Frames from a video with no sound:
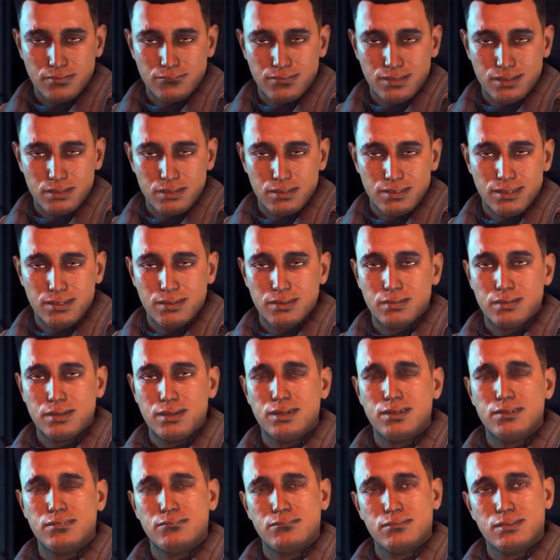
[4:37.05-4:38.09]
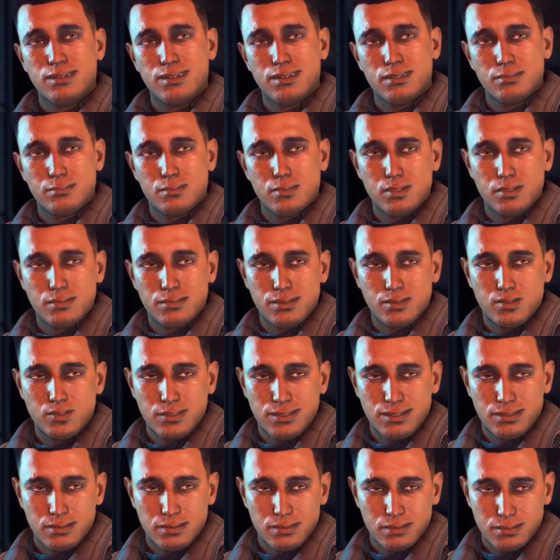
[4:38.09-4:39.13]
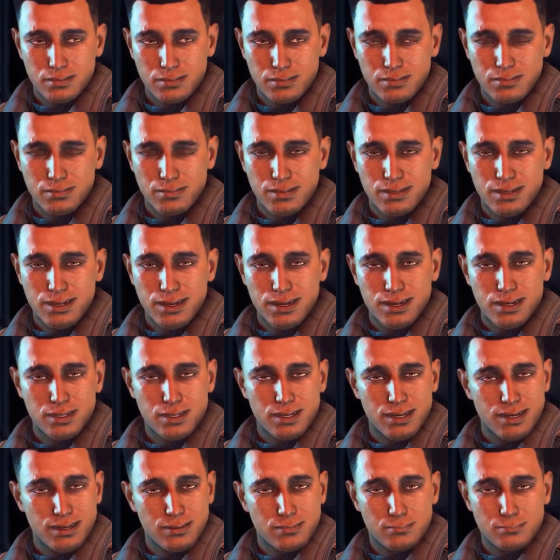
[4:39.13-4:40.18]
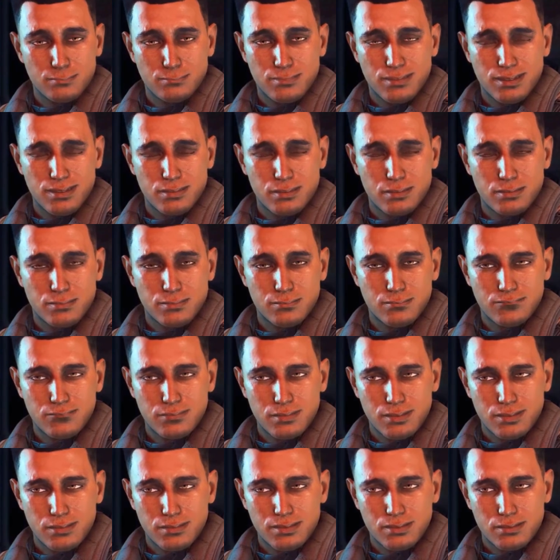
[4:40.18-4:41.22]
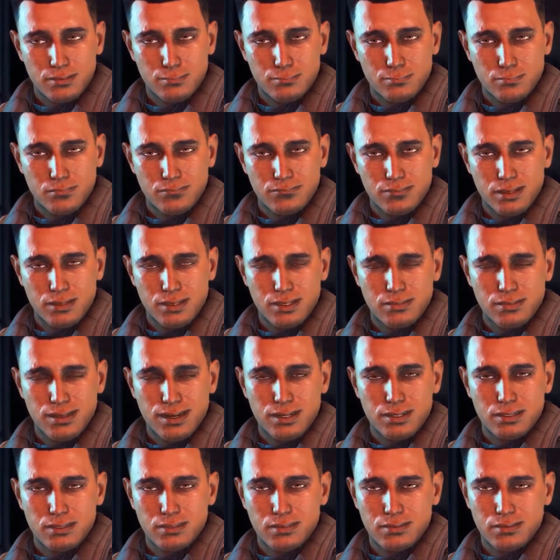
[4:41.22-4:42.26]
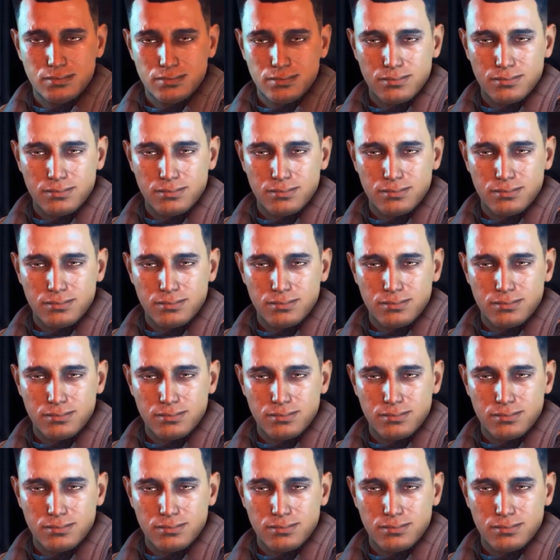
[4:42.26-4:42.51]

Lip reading: of us are thieves and murderers. I am, but some of the others are perfectly nice.